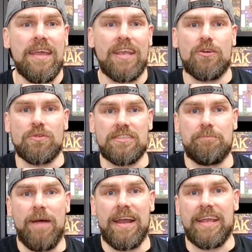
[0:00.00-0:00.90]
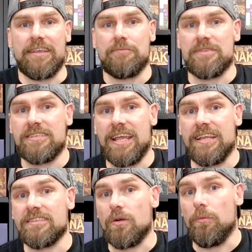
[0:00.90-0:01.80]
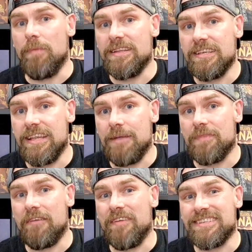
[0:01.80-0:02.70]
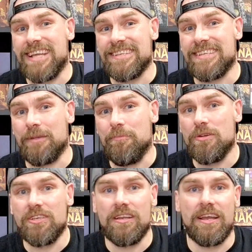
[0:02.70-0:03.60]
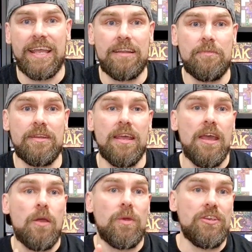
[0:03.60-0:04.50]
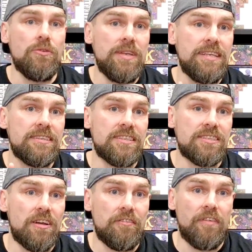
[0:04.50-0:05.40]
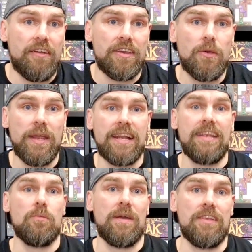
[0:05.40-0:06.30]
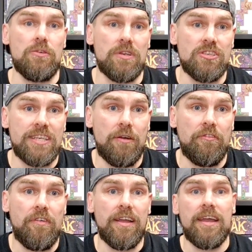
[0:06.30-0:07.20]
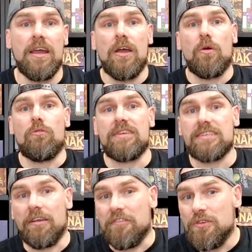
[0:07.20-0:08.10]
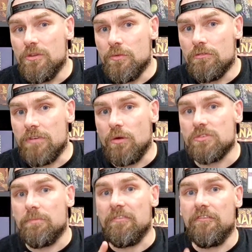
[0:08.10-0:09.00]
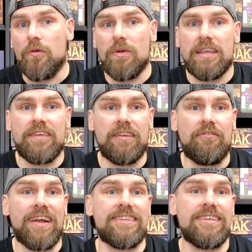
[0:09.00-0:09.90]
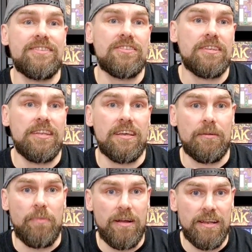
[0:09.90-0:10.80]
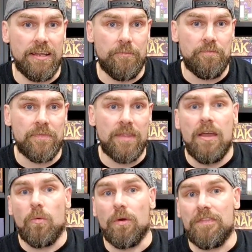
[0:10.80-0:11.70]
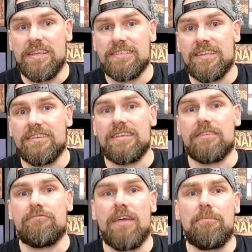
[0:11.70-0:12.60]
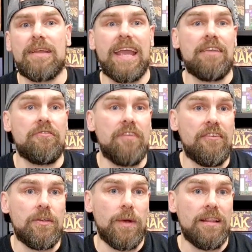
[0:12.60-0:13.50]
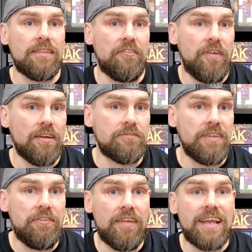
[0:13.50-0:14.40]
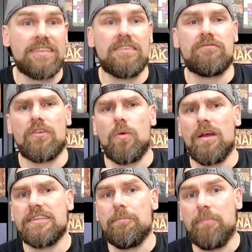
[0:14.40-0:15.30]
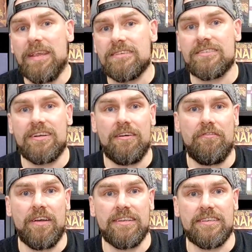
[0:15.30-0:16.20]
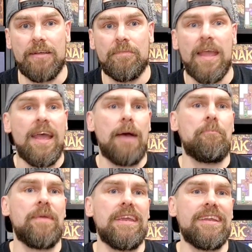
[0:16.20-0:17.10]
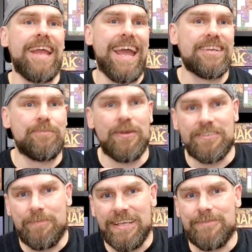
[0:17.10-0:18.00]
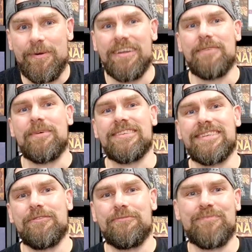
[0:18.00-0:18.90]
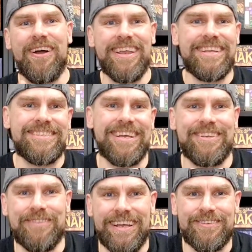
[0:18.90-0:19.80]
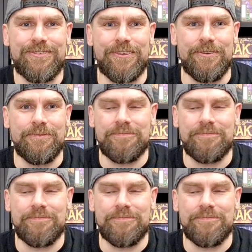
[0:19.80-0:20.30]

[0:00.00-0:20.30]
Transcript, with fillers: It causes panic, mistakes, or better yet, a fantastic push your luck element where you need to decide very quickly whether you can shout fire or risk a few more rolls before giving advantage to the other pilot. What this does is replicate very well the fast reflexes required to be a starfighter, and being an expert space pilot myself, I can tell you that's true.